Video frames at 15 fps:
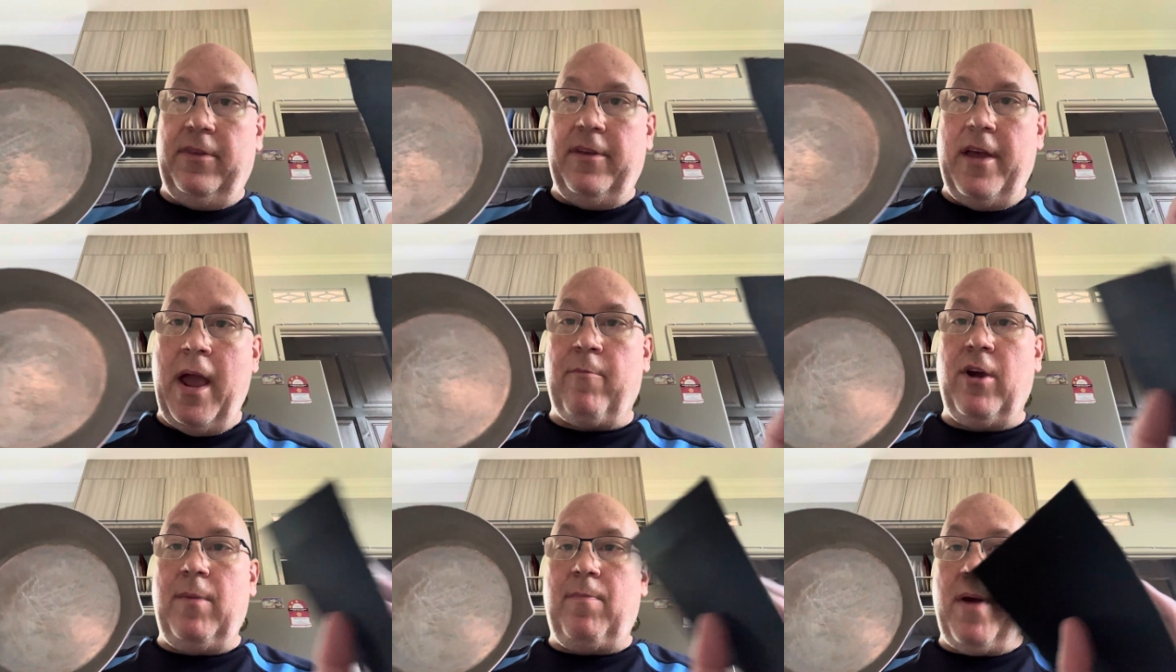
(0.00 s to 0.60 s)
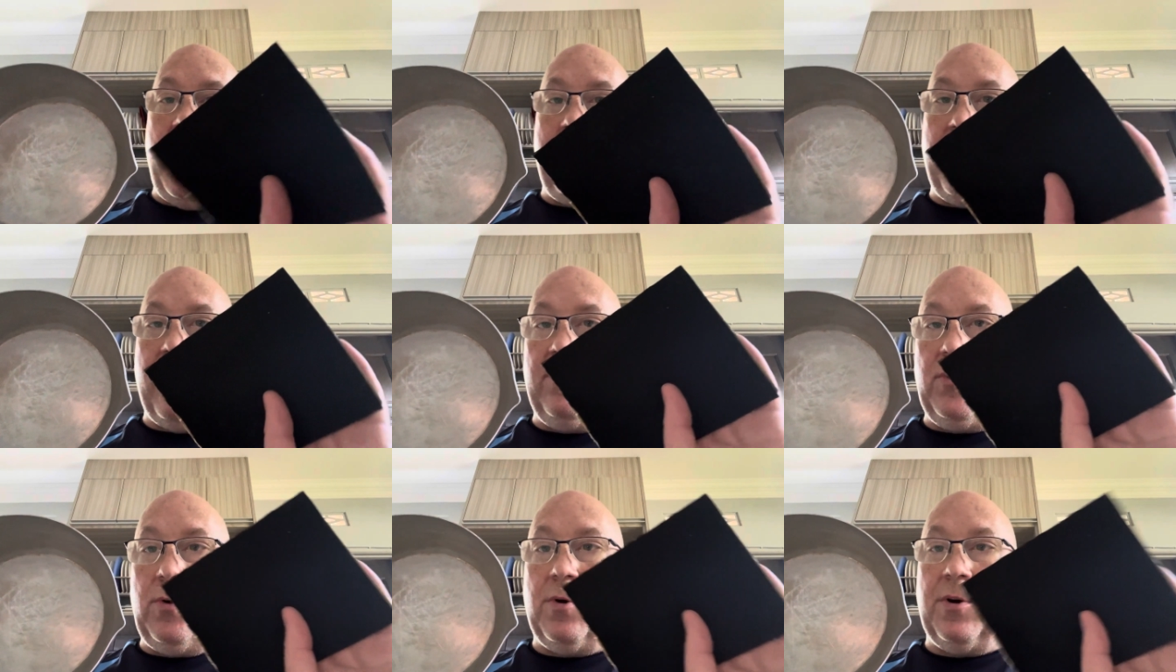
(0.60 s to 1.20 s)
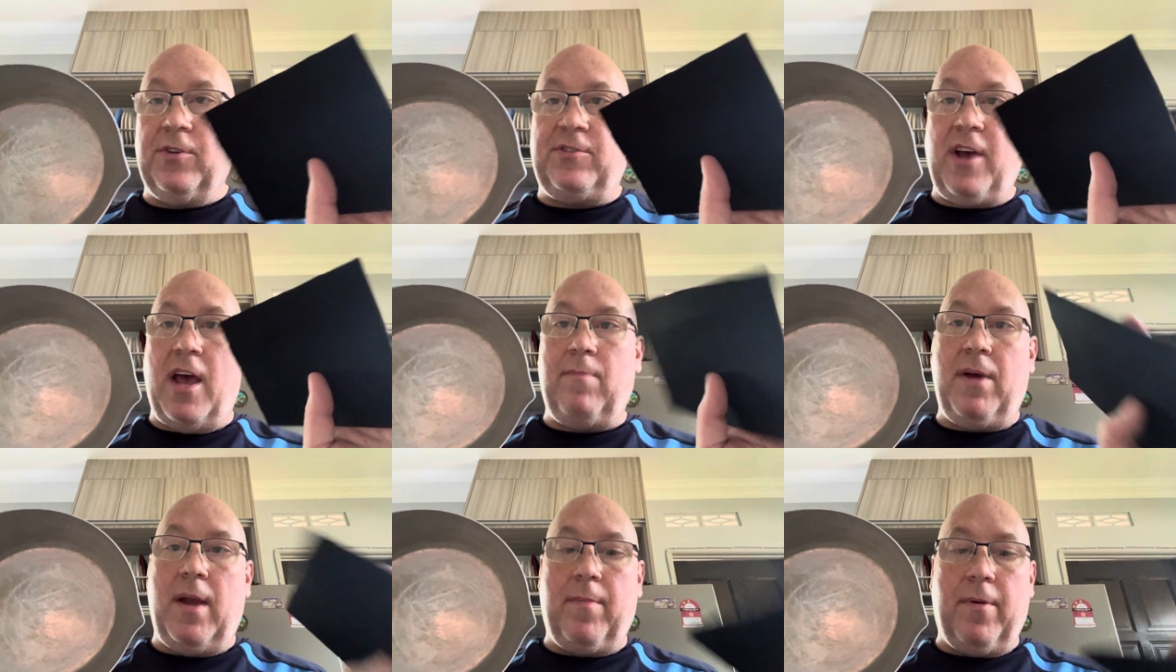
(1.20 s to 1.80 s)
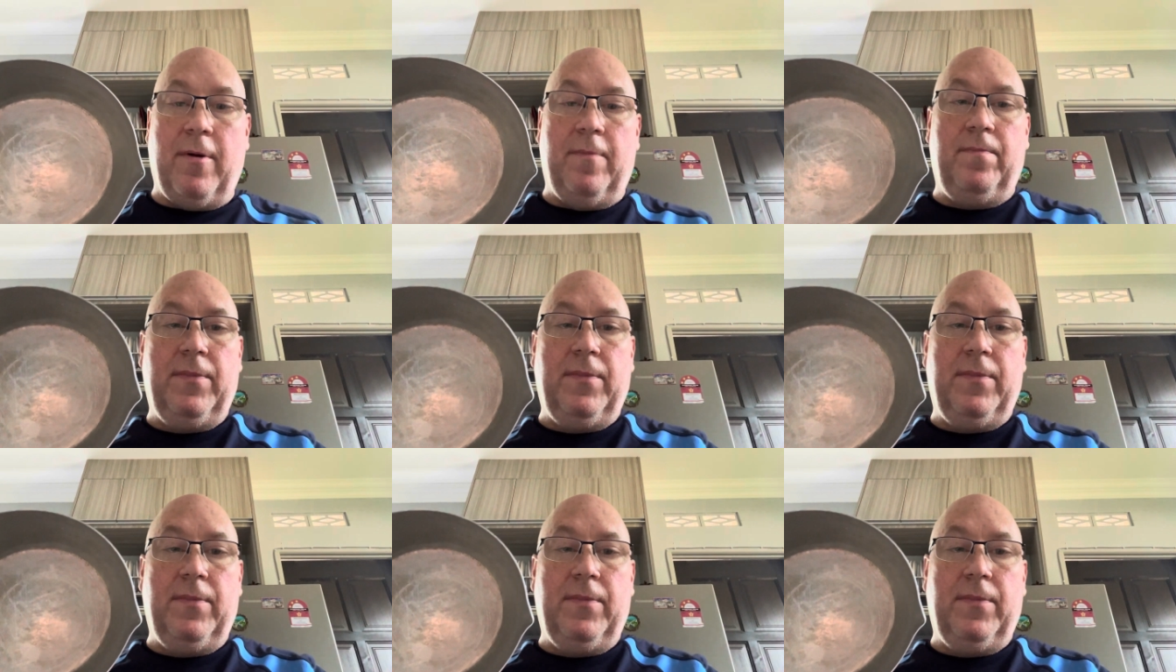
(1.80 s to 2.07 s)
emery paper or sandpaper.